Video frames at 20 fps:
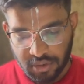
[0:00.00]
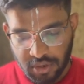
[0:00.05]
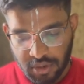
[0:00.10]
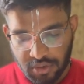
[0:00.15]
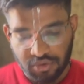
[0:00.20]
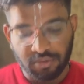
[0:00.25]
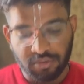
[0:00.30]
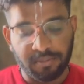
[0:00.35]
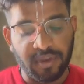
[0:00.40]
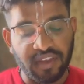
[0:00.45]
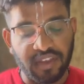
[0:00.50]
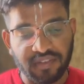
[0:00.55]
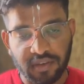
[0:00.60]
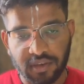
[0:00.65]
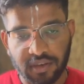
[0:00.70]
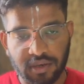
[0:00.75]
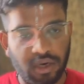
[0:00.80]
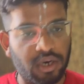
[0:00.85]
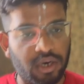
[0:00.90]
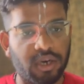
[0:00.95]
So basic,
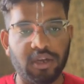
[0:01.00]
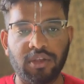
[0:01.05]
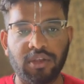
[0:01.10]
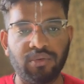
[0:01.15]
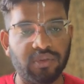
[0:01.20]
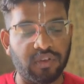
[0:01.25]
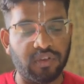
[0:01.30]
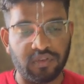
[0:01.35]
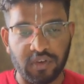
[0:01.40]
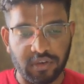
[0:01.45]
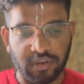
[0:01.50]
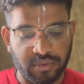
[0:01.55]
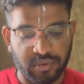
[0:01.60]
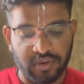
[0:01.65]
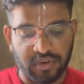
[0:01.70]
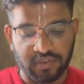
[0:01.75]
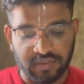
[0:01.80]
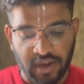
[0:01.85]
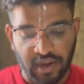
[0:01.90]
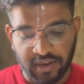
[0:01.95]
you just need to
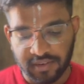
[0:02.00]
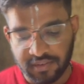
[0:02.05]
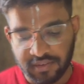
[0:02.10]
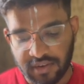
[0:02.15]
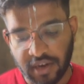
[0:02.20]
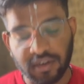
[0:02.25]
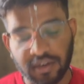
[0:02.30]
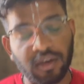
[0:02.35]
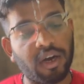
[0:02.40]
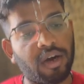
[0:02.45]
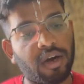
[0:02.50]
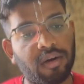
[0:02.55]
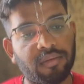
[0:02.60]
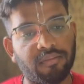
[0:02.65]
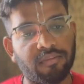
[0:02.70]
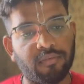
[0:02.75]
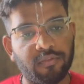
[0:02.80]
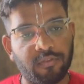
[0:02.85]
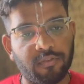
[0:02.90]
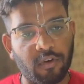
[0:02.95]
understand is that
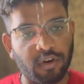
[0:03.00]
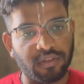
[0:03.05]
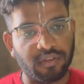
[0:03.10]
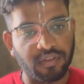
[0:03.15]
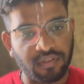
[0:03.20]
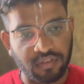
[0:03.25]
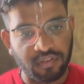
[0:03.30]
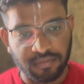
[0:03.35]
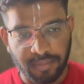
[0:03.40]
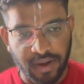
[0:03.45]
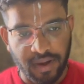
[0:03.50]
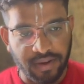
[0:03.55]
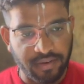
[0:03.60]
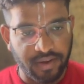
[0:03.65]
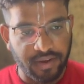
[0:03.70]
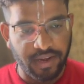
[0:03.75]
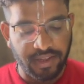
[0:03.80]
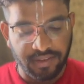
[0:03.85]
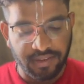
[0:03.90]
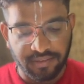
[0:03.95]
for the suspend
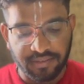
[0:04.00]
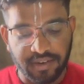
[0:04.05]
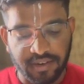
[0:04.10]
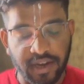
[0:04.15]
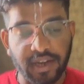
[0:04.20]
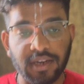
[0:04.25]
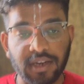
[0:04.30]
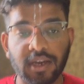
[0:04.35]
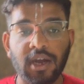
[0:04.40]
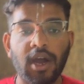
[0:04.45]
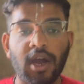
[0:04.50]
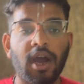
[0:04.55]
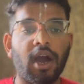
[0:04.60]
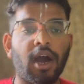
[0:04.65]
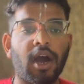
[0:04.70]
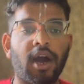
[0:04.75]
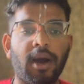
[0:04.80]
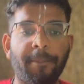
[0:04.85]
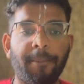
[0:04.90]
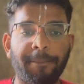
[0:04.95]
ready state
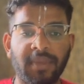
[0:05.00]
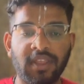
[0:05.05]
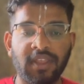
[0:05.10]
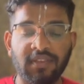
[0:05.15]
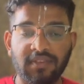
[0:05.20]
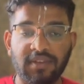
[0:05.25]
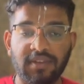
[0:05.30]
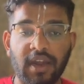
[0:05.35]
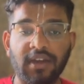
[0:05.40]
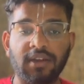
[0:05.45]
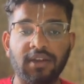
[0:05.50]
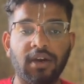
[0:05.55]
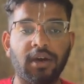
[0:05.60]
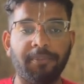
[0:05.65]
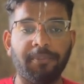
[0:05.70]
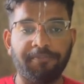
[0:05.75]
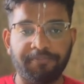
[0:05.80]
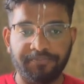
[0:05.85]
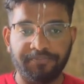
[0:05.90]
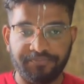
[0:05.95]
means that
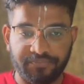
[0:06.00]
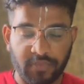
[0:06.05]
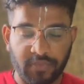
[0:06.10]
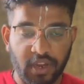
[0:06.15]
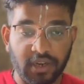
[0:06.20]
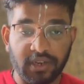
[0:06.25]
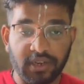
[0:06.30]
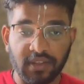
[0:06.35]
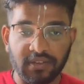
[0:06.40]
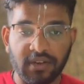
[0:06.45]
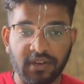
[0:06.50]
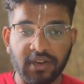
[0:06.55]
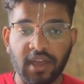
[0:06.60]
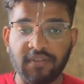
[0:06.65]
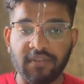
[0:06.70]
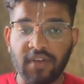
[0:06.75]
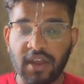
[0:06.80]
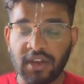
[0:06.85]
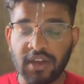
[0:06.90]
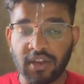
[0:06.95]
it doesn't have
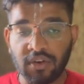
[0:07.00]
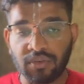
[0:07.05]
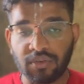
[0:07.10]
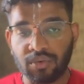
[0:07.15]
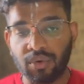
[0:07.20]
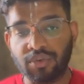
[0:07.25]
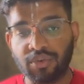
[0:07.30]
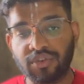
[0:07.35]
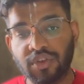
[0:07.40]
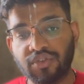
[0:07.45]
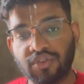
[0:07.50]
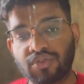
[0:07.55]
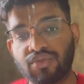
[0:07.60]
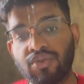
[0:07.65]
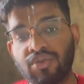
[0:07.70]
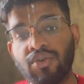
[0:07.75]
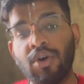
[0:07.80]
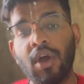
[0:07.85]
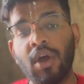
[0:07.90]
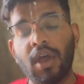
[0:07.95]
any resources
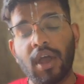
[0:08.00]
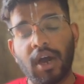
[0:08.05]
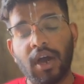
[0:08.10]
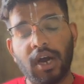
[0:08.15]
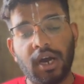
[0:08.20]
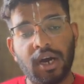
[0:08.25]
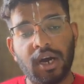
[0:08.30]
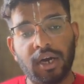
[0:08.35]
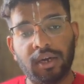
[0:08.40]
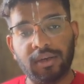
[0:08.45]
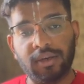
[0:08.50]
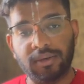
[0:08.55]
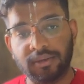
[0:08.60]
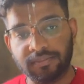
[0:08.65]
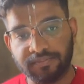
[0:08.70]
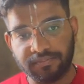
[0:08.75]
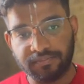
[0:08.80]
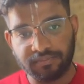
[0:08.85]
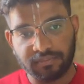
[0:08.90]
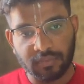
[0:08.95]
to
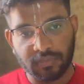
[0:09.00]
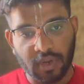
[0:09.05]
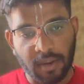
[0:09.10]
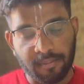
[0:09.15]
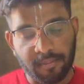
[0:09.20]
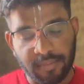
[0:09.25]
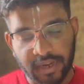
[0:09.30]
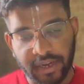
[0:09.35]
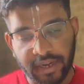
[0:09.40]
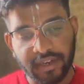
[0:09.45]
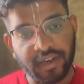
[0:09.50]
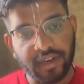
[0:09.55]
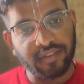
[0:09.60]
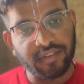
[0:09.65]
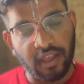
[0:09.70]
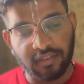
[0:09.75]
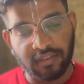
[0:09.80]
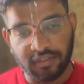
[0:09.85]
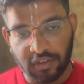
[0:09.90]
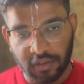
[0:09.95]
complete
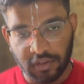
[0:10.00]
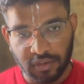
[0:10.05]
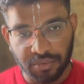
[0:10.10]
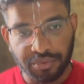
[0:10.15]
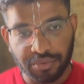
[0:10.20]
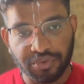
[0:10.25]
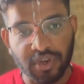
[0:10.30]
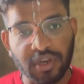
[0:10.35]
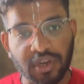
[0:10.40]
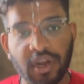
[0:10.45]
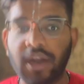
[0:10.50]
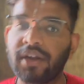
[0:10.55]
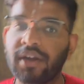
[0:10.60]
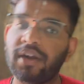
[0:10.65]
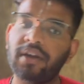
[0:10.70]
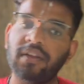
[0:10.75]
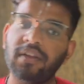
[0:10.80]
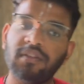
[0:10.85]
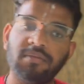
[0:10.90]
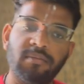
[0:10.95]
execution, and
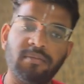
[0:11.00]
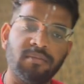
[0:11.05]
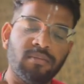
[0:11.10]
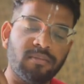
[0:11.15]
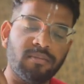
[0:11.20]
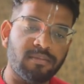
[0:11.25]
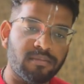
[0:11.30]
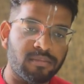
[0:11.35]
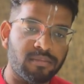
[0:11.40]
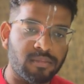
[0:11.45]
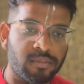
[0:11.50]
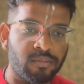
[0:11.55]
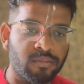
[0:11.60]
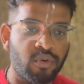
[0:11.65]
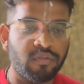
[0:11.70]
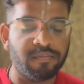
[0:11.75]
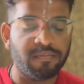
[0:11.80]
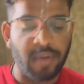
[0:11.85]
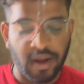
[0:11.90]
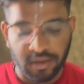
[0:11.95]
it is
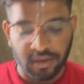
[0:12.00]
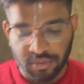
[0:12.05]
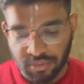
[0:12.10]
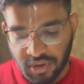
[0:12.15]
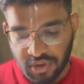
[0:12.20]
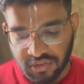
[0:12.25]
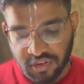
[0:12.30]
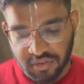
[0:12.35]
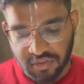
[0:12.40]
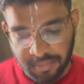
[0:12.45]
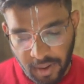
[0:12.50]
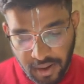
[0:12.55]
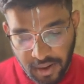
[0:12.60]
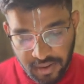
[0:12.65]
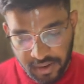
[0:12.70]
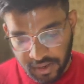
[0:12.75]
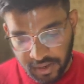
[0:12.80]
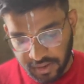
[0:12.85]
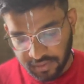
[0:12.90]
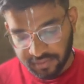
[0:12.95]
moved back to the suspend
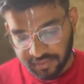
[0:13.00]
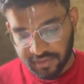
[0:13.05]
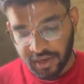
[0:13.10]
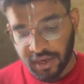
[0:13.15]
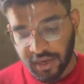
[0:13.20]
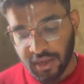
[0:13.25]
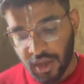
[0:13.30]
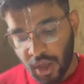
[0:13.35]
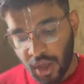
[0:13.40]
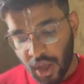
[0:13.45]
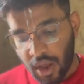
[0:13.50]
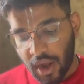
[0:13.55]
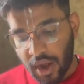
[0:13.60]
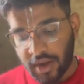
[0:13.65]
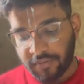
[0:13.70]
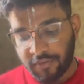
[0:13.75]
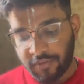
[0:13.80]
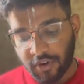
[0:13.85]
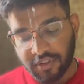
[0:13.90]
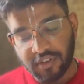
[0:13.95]
ready state.
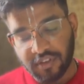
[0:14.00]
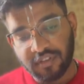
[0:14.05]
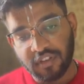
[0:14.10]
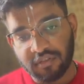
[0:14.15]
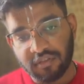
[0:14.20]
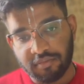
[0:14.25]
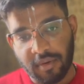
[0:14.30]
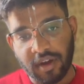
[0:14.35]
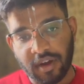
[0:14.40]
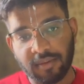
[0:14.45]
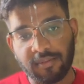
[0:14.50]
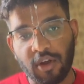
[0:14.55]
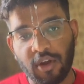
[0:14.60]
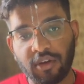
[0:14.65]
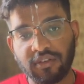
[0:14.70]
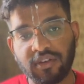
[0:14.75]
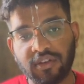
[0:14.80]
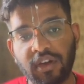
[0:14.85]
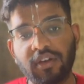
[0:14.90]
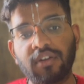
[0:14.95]
And for the suspend block
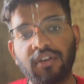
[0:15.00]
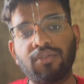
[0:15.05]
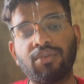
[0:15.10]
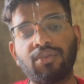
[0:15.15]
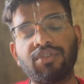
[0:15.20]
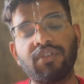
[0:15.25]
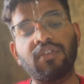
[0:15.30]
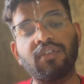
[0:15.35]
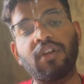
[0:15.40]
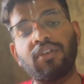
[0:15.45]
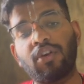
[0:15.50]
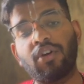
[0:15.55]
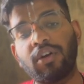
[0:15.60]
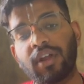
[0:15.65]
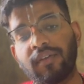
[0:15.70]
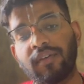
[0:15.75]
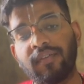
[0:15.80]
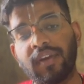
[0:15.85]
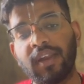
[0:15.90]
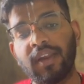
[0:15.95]
state, resources are not
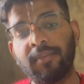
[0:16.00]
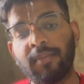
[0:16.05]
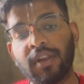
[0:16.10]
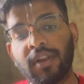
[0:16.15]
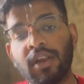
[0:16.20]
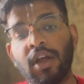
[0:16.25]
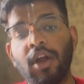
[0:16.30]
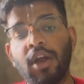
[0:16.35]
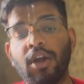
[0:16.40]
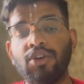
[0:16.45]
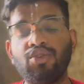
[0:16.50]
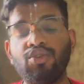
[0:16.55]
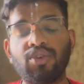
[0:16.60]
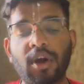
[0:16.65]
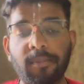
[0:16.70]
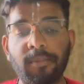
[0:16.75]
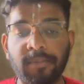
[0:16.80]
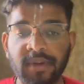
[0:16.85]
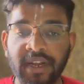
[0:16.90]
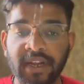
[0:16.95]
available to
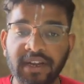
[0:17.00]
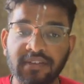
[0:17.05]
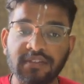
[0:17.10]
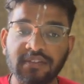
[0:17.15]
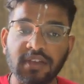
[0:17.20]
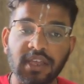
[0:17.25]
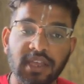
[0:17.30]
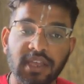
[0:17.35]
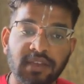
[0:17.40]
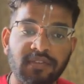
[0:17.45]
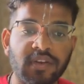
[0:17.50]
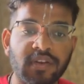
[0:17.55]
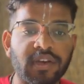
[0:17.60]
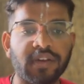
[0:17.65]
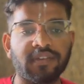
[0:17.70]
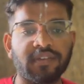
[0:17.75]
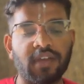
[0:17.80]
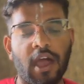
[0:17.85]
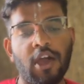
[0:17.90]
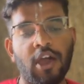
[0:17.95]
complete even
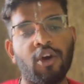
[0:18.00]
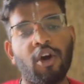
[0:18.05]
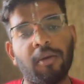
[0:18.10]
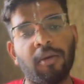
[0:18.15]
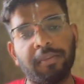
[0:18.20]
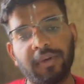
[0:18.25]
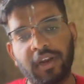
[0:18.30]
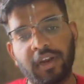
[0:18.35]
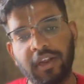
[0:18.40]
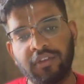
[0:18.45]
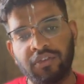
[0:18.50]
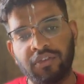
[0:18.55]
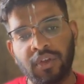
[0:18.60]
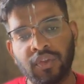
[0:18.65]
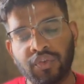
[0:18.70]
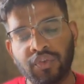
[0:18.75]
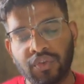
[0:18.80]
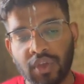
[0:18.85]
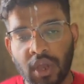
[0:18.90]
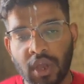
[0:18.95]
its IO
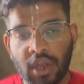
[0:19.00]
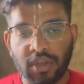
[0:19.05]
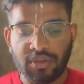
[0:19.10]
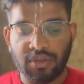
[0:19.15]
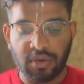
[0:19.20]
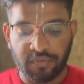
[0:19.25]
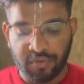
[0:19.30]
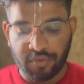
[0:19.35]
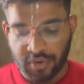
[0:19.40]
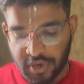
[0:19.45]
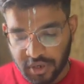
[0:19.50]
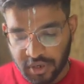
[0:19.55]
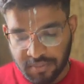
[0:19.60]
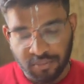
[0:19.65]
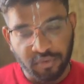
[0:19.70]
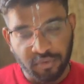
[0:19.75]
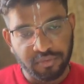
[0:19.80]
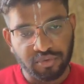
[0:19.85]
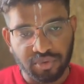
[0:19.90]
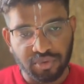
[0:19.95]
operations. Therefore, it
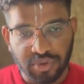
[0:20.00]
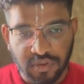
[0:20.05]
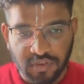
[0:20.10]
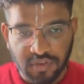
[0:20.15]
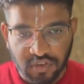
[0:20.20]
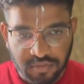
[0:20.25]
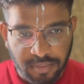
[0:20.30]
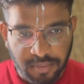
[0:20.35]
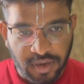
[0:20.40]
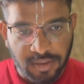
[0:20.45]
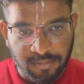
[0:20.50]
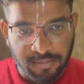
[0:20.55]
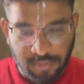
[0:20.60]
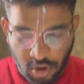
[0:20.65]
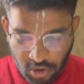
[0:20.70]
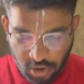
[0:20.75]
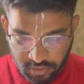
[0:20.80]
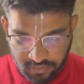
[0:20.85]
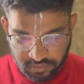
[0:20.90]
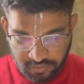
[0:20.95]
moves to the suspend
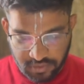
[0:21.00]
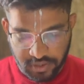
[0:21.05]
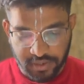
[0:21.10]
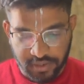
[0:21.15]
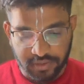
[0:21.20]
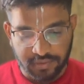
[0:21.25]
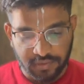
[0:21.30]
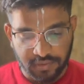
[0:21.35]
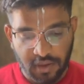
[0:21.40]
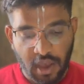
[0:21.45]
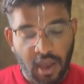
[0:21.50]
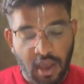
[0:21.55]
block state.